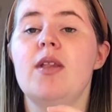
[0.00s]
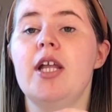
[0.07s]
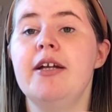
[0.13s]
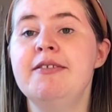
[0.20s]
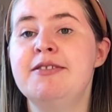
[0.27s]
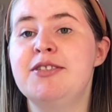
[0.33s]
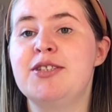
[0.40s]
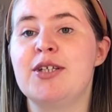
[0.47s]

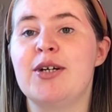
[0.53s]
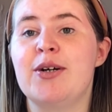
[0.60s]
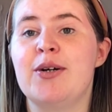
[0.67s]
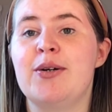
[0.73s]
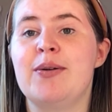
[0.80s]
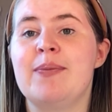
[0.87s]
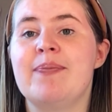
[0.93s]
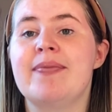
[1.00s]

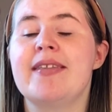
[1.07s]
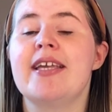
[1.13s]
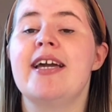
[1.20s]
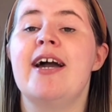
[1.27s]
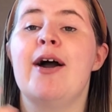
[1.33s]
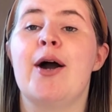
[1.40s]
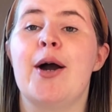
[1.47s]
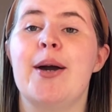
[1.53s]
so
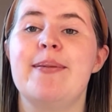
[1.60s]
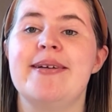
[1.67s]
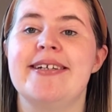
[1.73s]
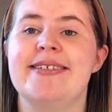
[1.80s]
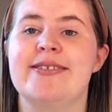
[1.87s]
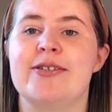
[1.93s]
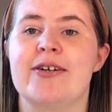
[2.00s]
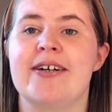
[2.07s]
hope you
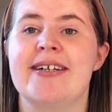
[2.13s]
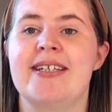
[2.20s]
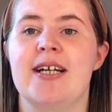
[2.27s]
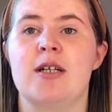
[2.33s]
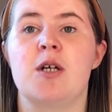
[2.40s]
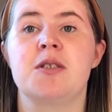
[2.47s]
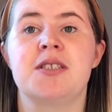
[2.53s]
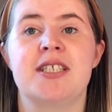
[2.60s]
enjoyed and
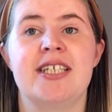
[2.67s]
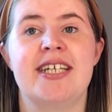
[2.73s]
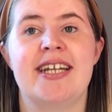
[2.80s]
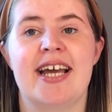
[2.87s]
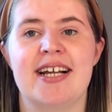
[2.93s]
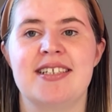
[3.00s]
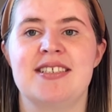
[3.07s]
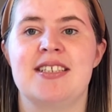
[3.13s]
I'll see you
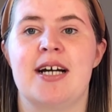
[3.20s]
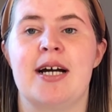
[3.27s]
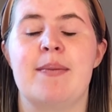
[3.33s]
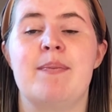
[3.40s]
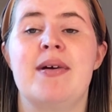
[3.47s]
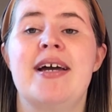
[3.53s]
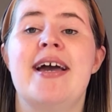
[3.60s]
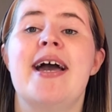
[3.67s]
next time
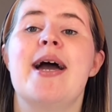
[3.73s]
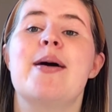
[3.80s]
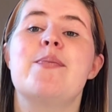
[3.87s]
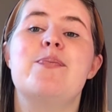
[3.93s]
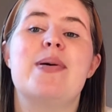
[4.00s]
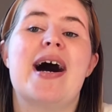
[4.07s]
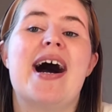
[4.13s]
bye